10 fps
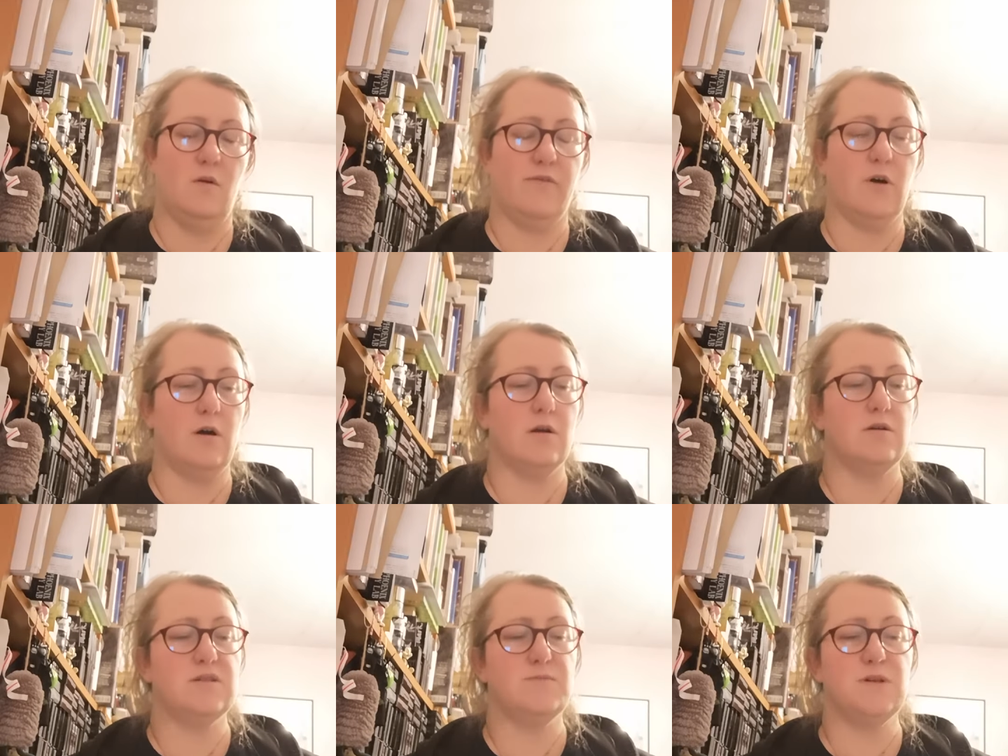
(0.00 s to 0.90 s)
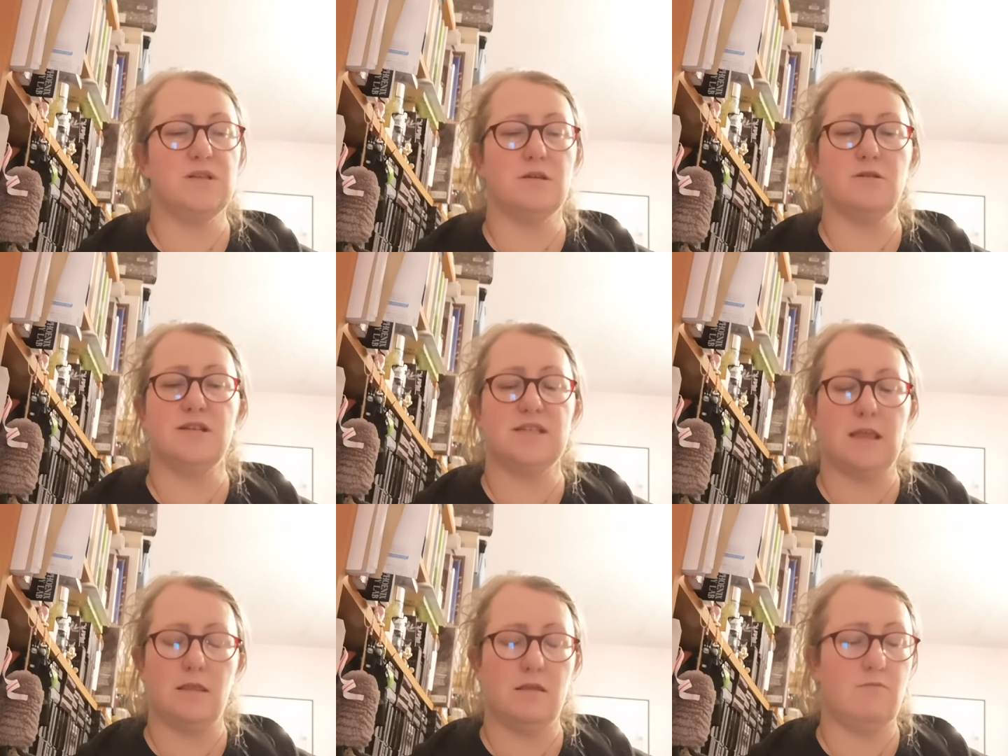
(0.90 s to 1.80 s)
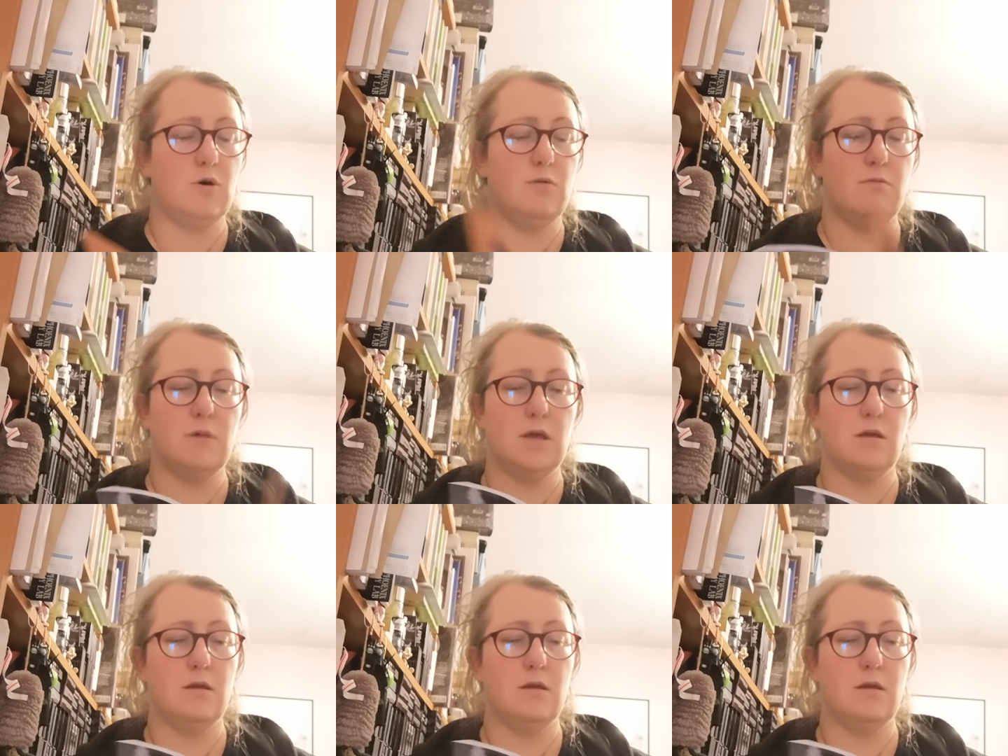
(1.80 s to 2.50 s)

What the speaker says: We've got a cosmos, a chrysanthemum.